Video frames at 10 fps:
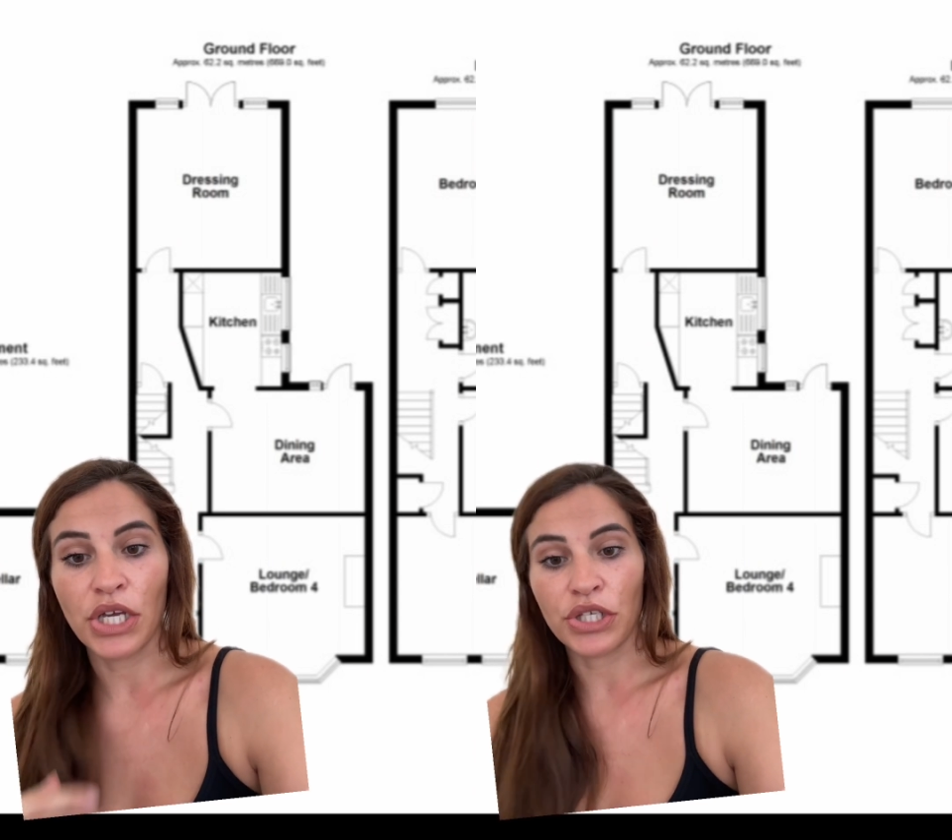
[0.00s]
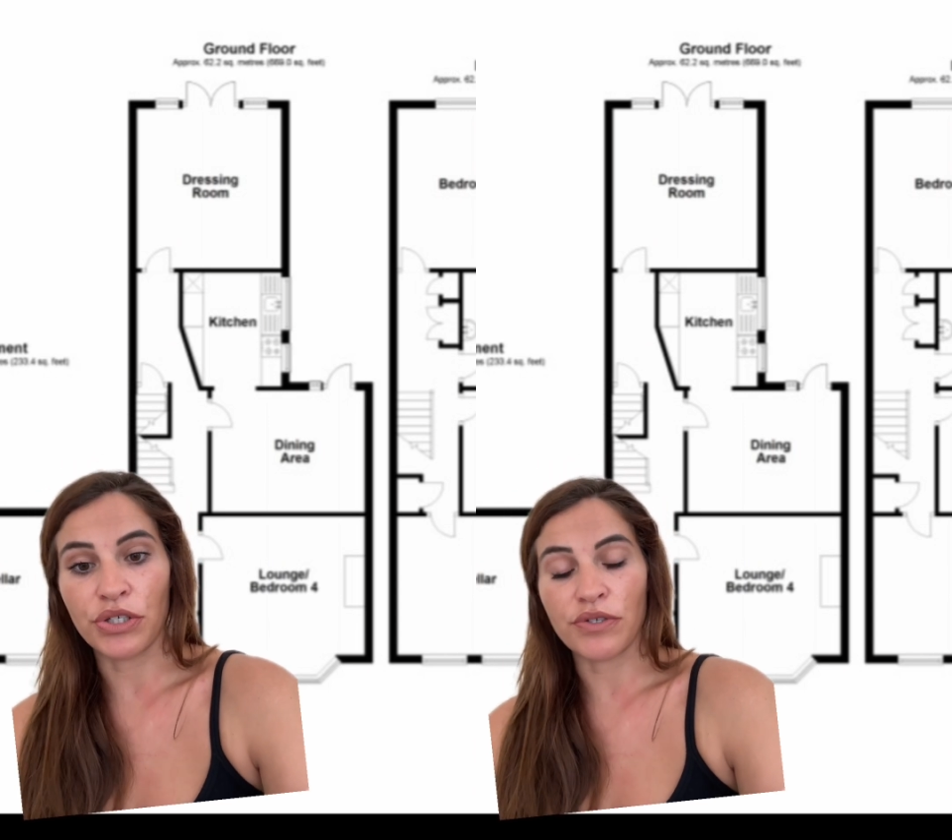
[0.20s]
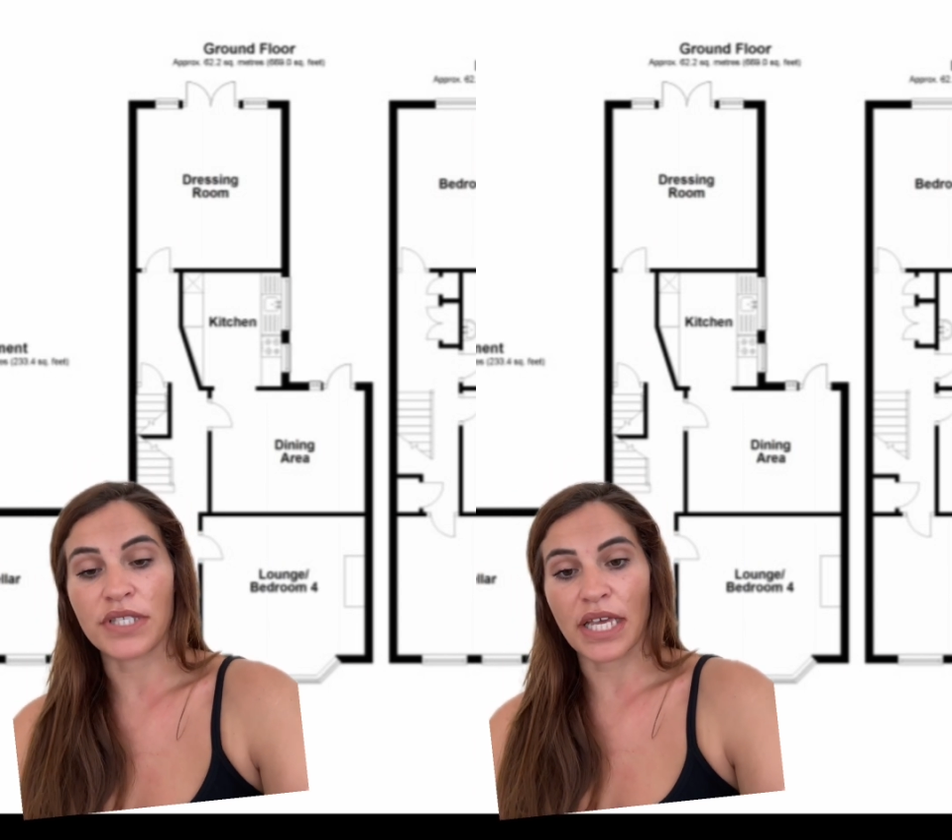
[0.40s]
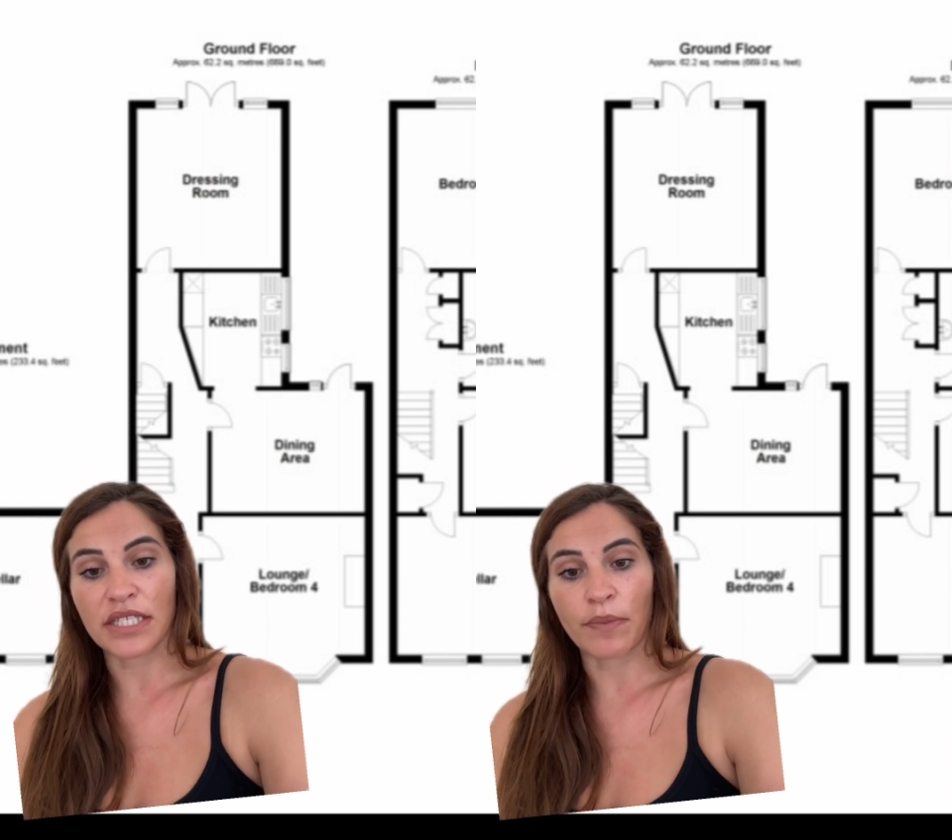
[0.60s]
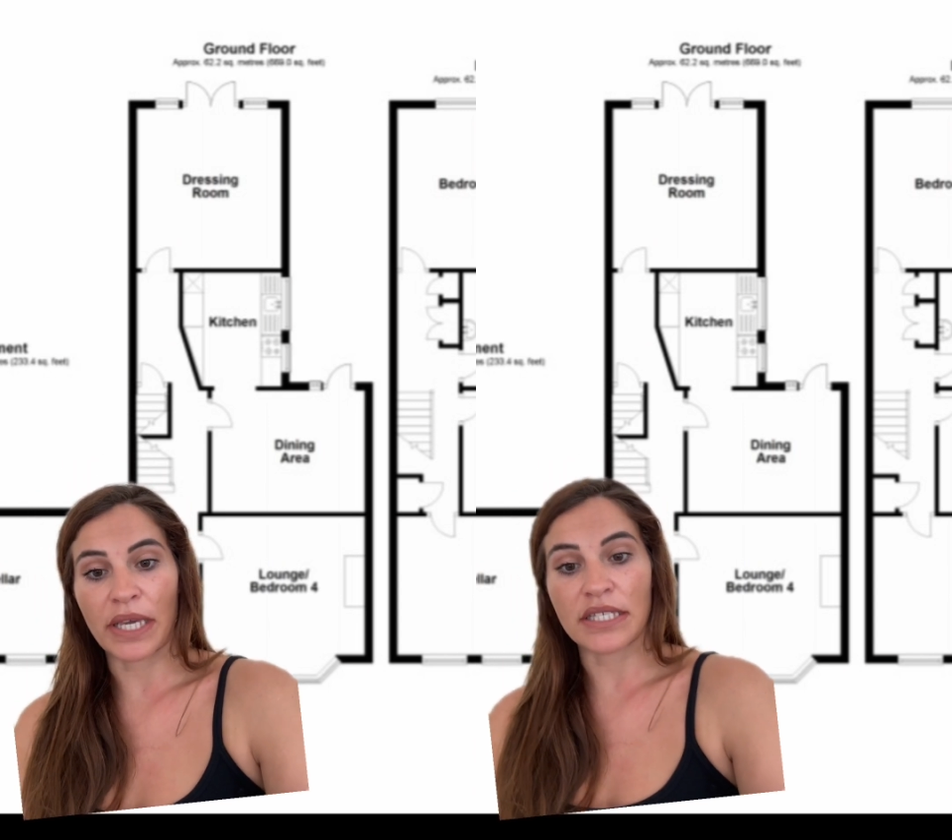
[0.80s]
use that
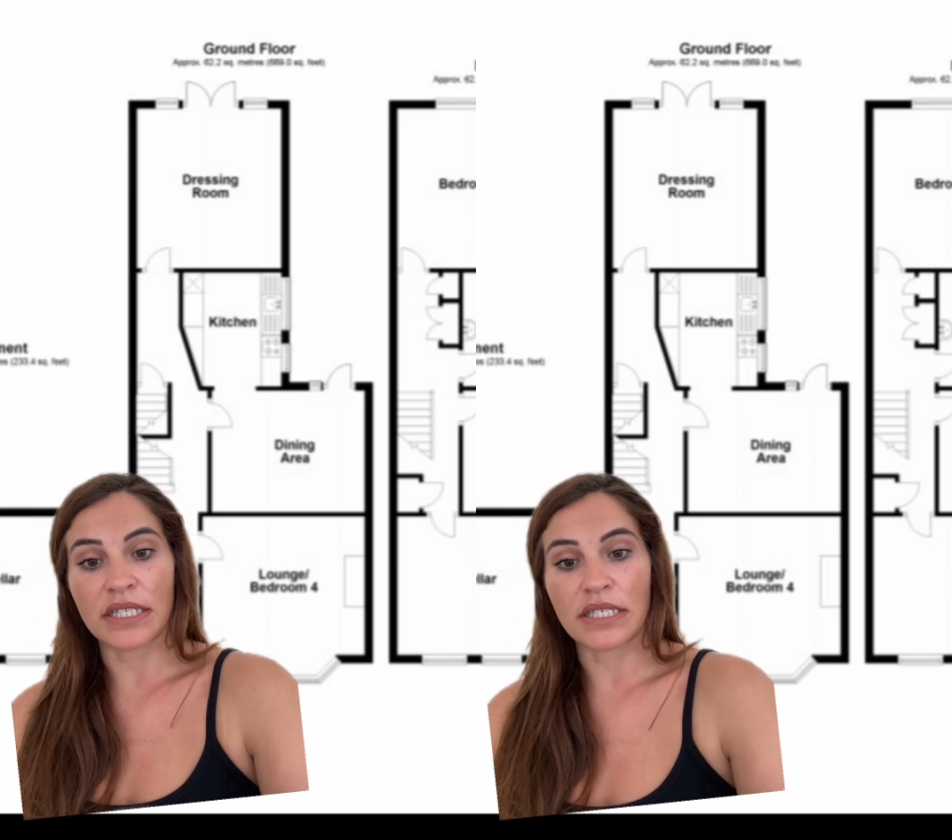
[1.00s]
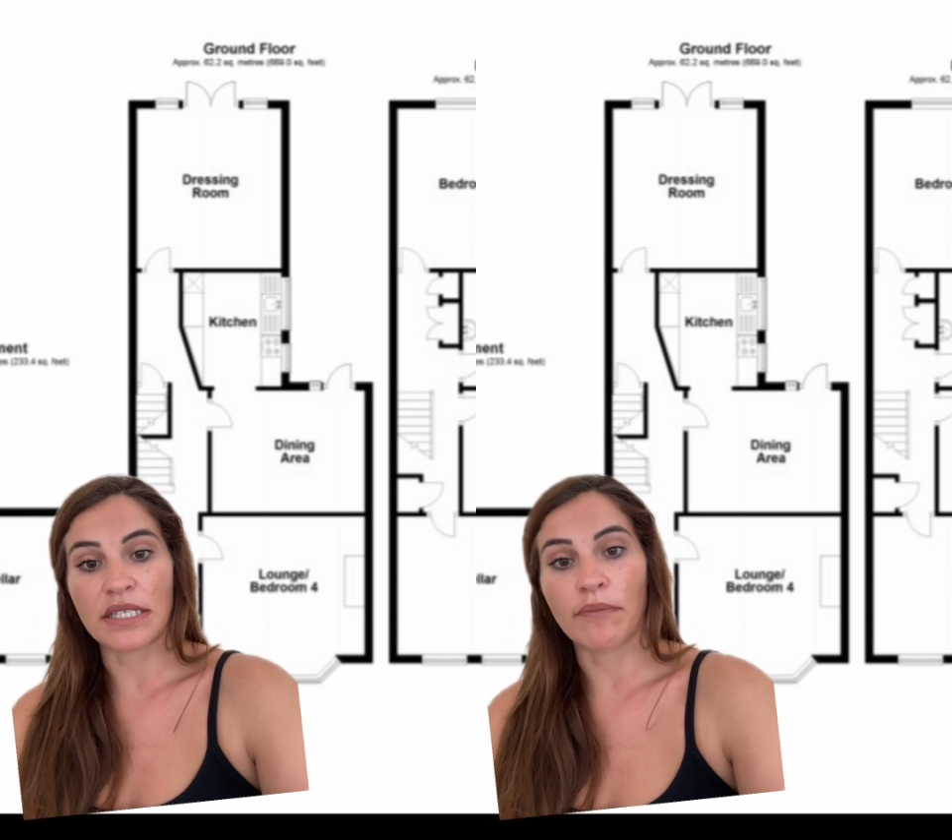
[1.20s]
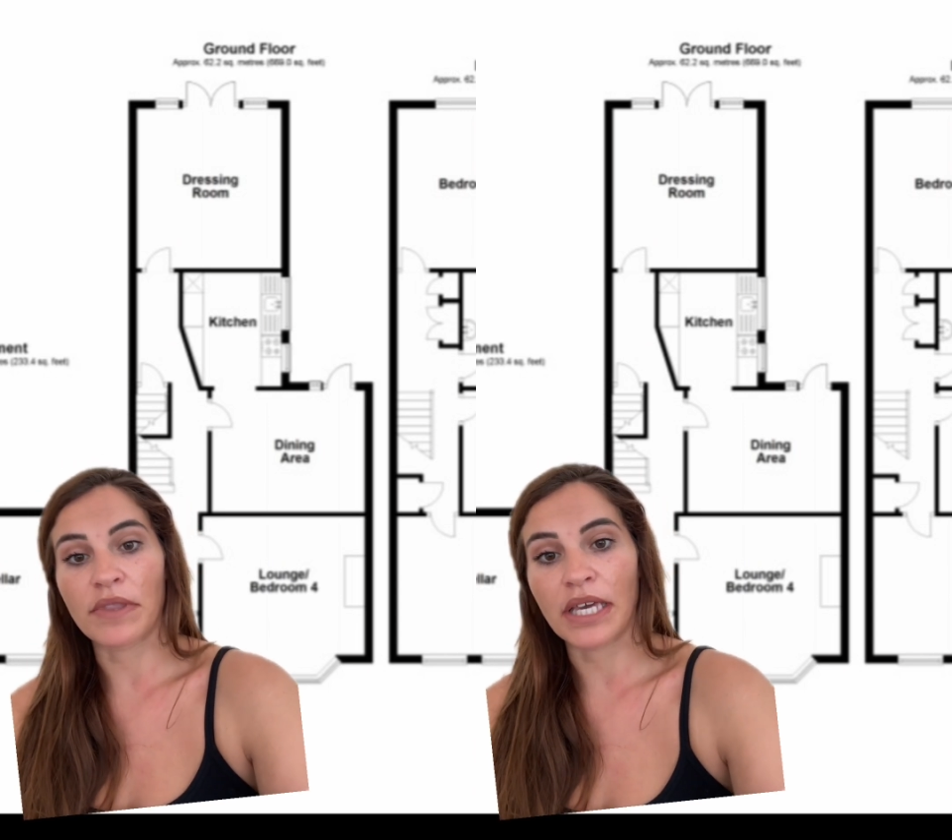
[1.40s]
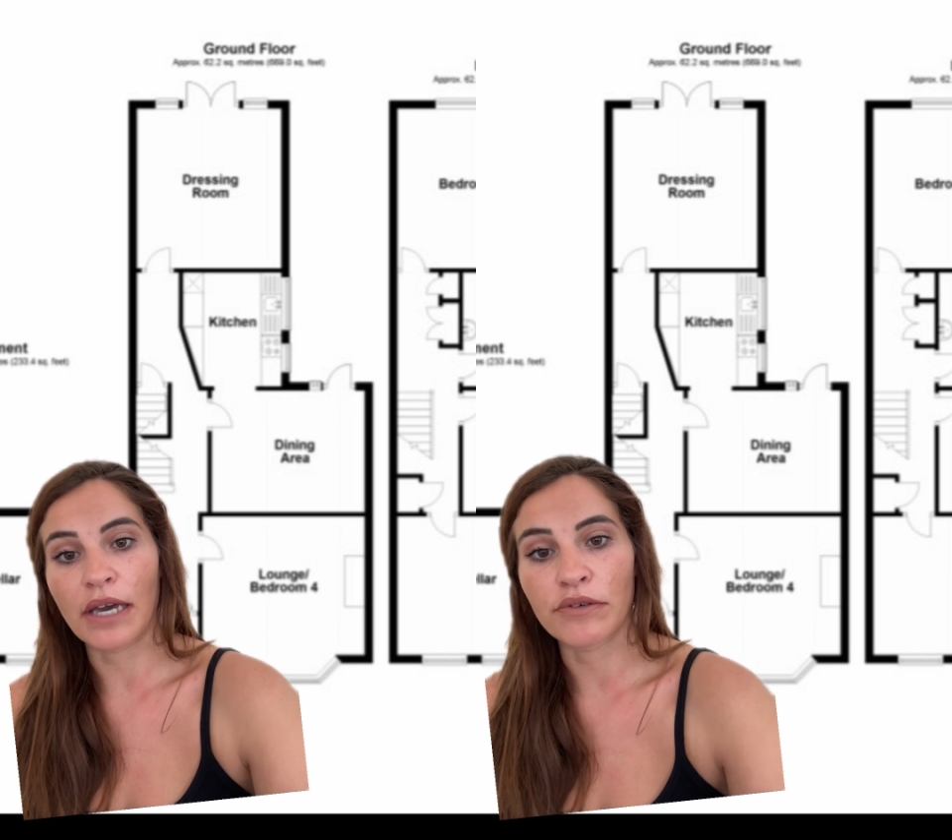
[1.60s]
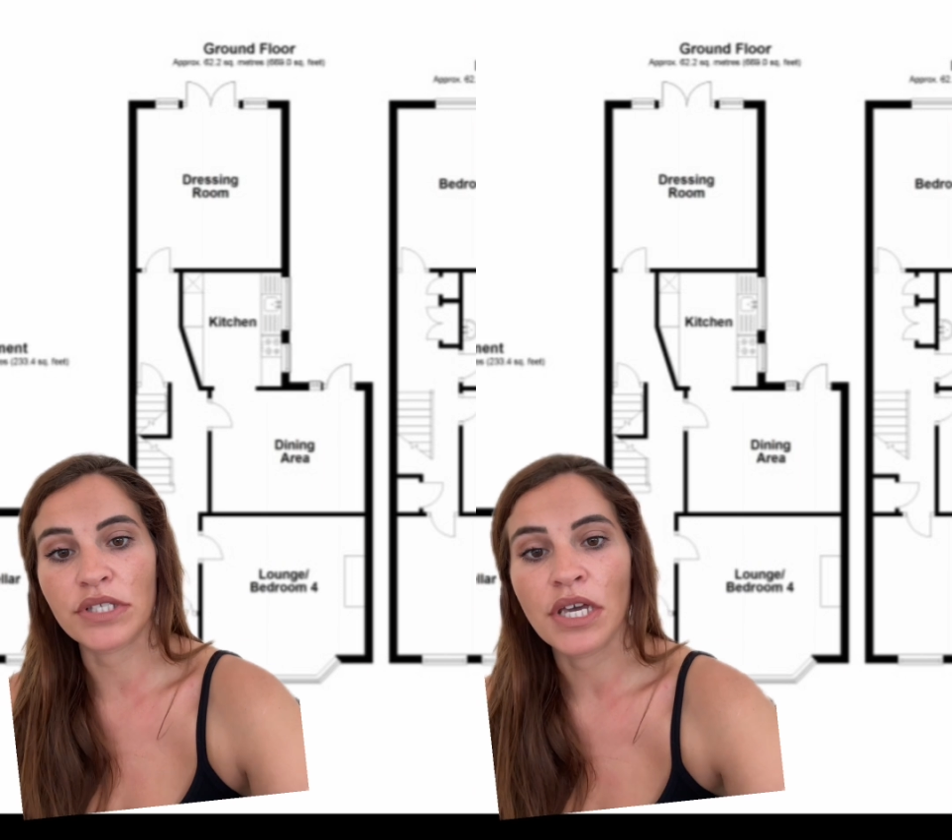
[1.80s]
space into something
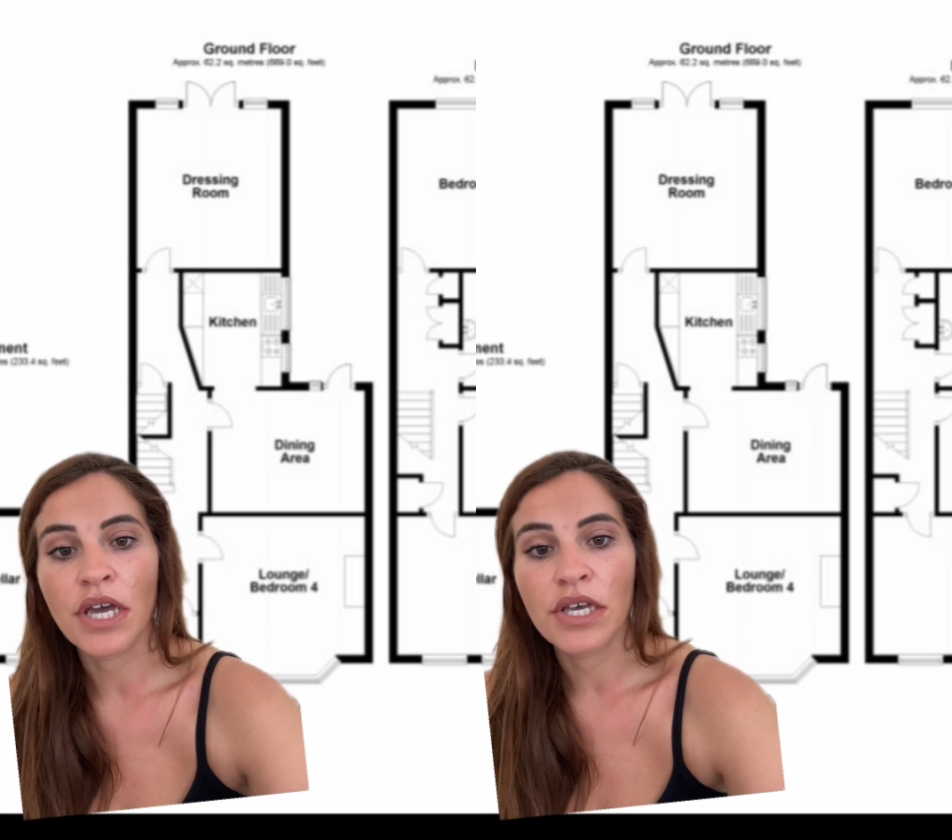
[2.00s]
else.